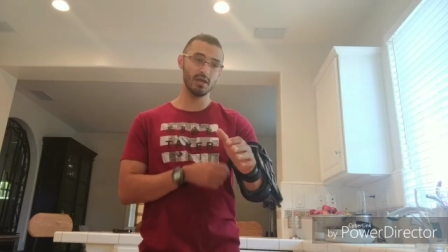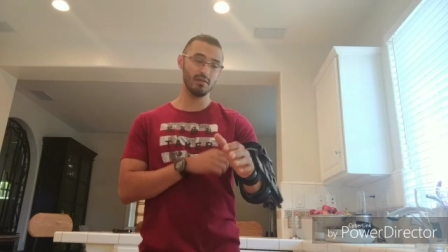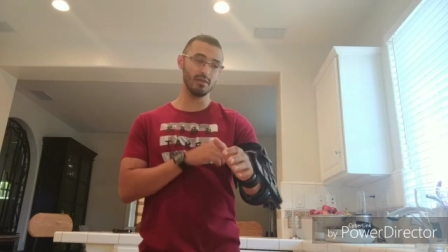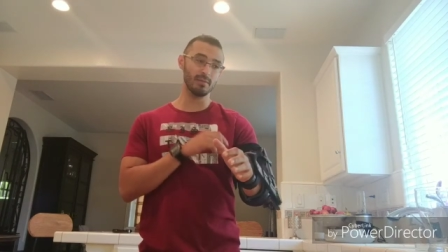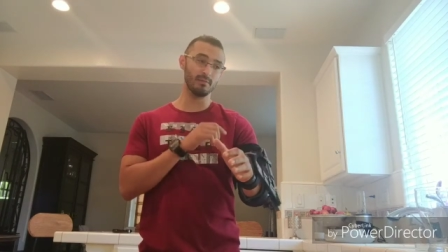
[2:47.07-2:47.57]

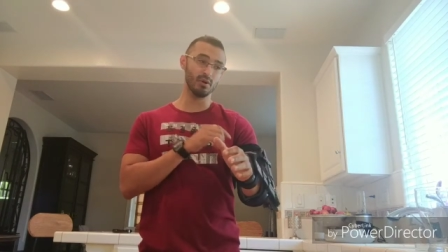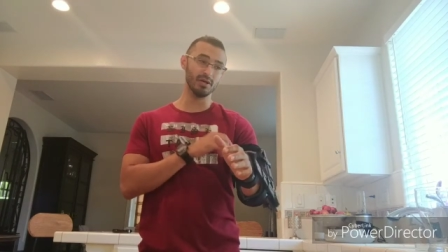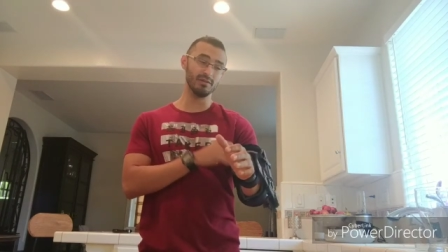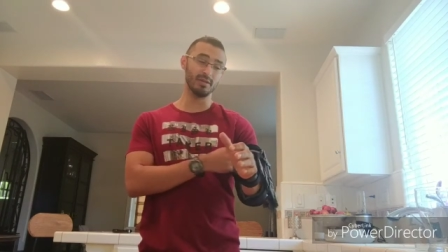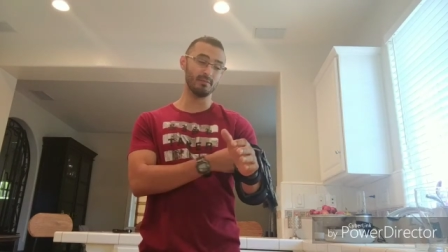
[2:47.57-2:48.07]

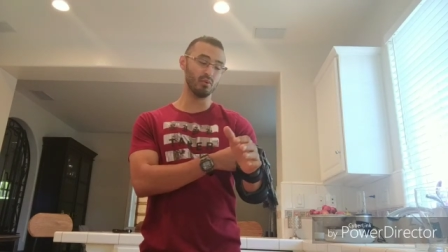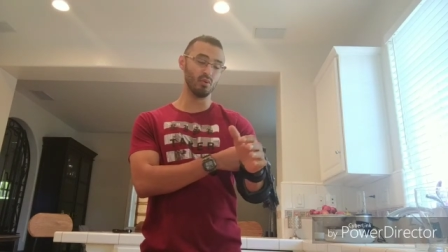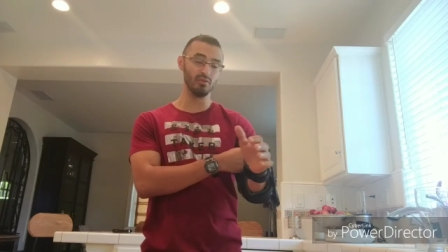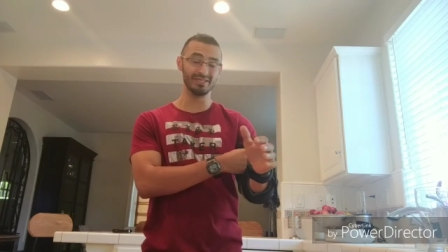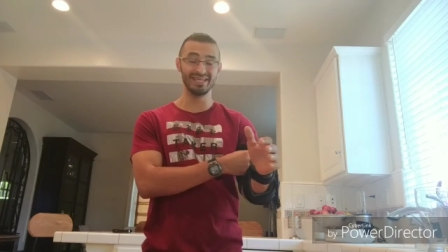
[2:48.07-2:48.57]
They
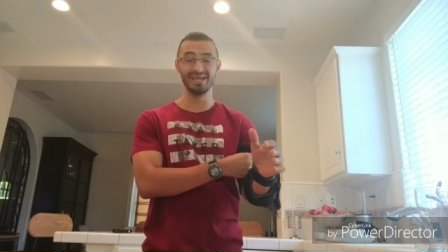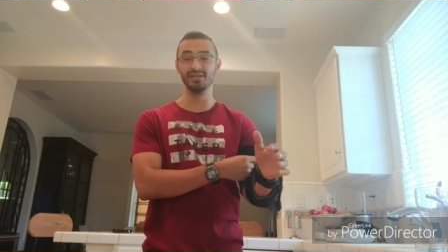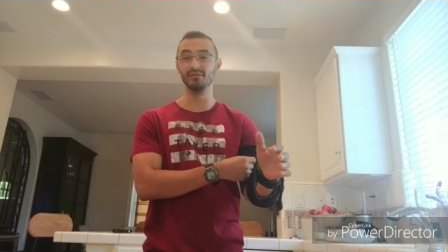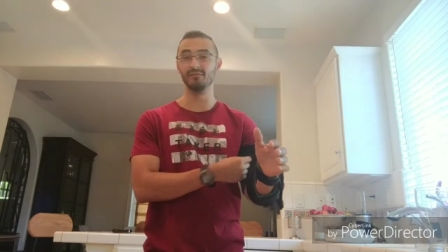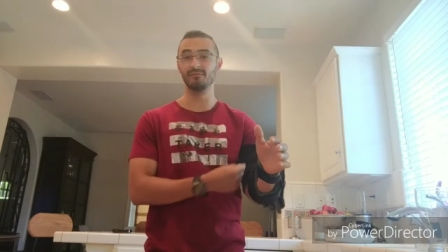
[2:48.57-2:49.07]
pulled the
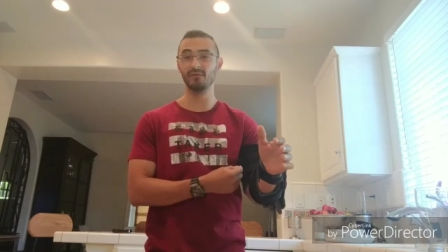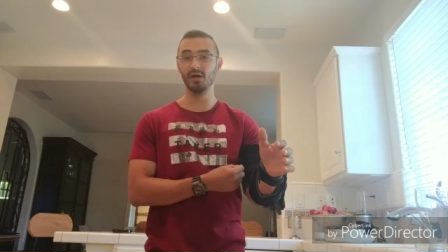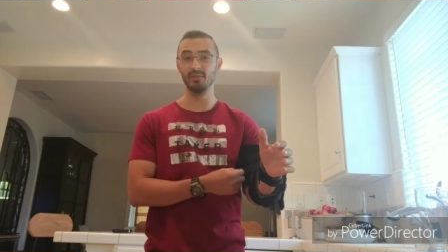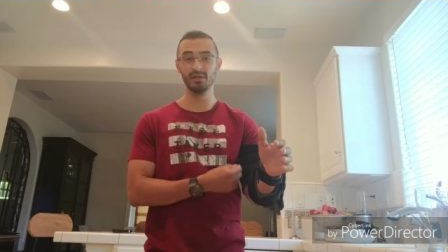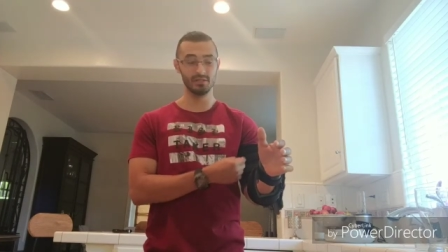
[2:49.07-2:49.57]
tendon
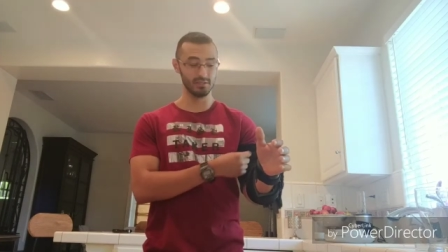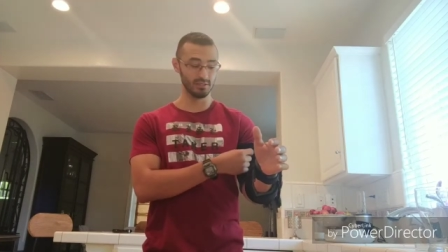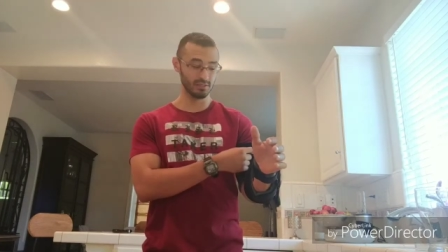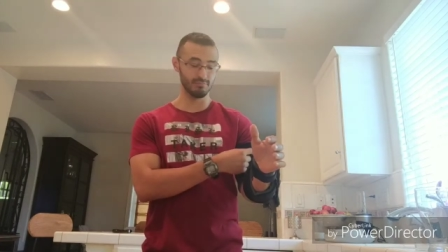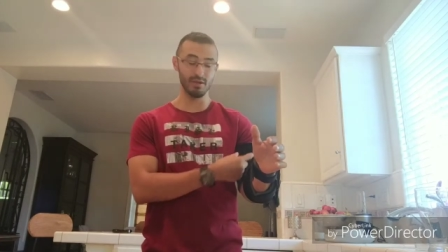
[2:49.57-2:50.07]
from
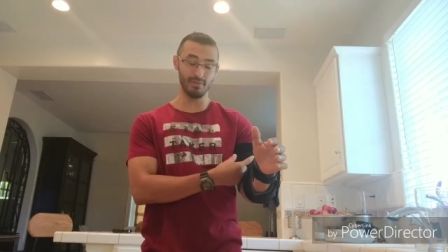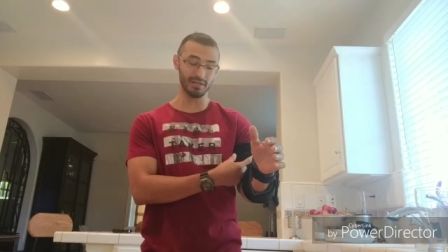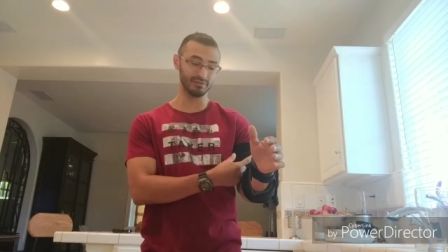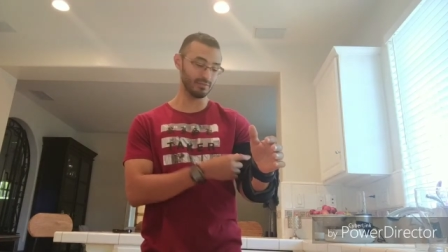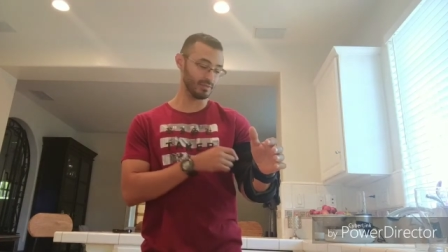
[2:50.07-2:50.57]
my
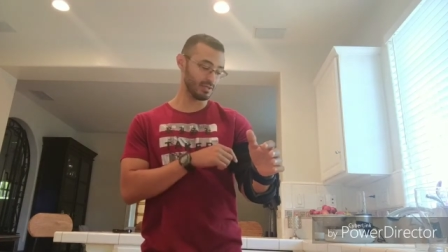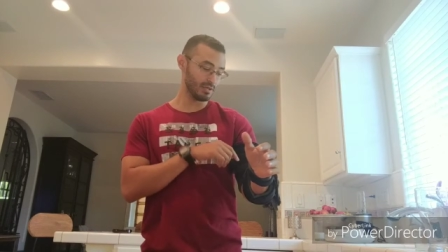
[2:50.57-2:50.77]
bicep,